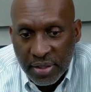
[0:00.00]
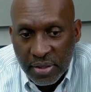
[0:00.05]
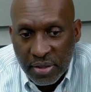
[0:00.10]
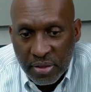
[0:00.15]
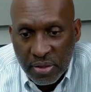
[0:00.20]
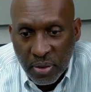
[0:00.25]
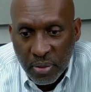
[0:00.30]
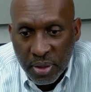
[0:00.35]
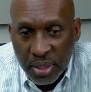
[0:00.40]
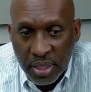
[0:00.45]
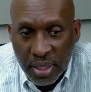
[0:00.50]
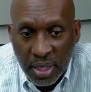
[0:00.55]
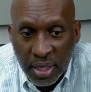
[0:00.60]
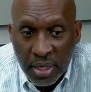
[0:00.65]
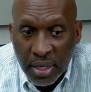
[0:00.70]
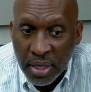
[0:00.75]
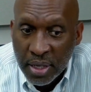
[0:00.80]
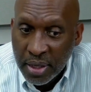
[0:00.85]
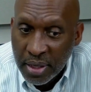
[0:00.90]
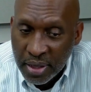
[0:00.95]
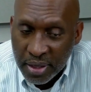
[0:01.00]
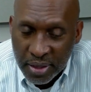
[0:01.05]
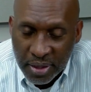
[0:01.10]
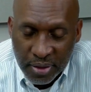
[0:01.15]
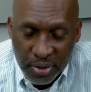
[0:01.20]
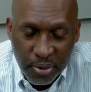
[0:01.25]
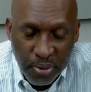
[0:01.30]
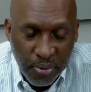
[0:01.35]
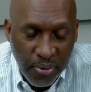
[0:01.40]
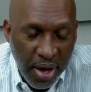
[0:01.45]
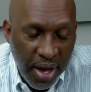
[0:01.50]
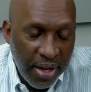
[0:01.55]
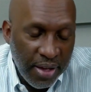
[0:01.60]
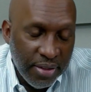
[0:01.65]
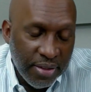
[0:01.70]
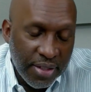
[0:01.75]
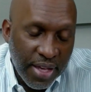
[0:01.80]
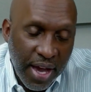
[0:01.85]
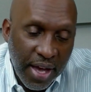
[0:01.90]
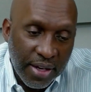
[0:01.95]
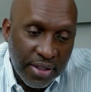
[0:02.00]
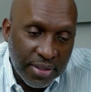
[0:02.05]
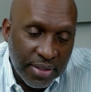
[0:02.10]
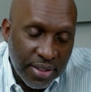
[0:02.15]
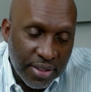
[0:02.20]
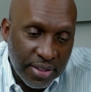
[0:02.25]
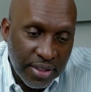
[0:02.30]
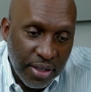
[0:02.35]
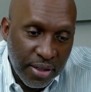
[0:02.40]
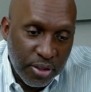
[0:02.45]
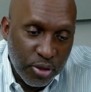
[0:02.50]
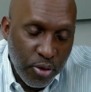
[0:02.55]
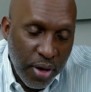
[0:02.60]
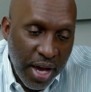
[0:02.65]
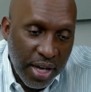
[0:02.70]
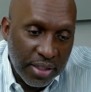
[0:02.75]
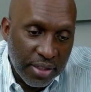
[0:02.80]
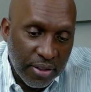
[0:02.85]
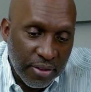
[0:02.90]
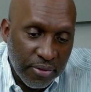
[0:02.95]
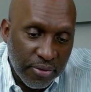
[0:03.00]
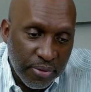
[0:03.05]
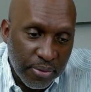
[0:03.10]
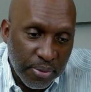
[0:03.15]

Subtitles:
And so again, you're right, Dallas is an attractive